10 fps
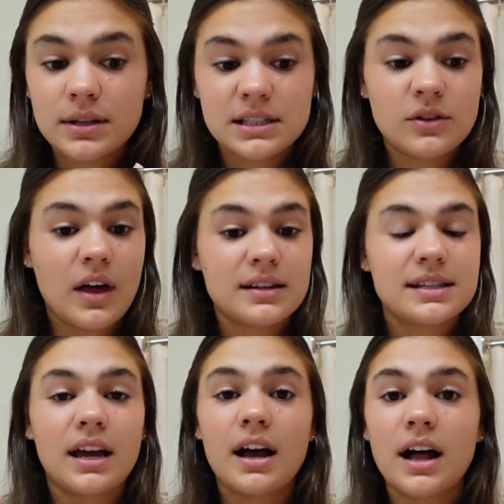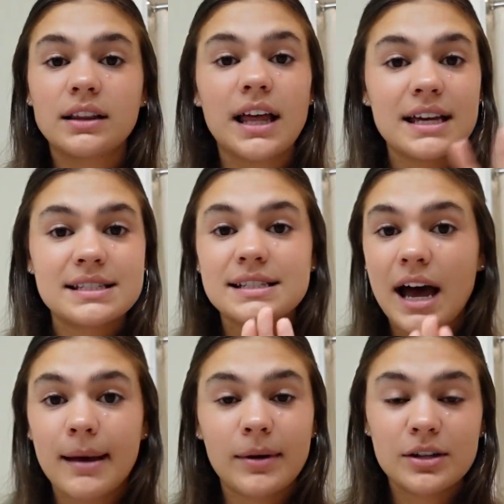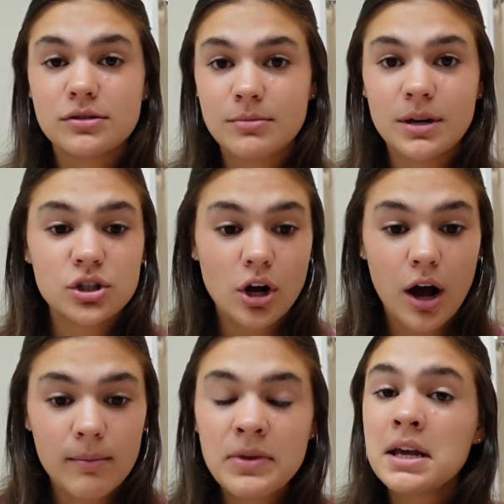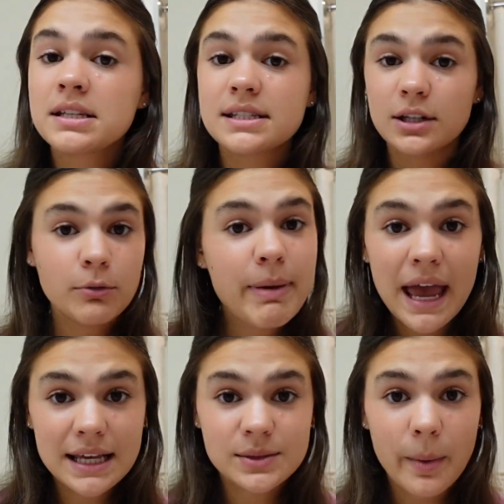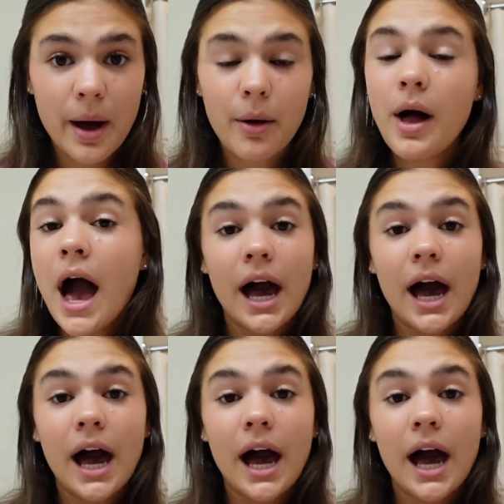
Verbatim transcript: and so that's like a less time consuming job still pays well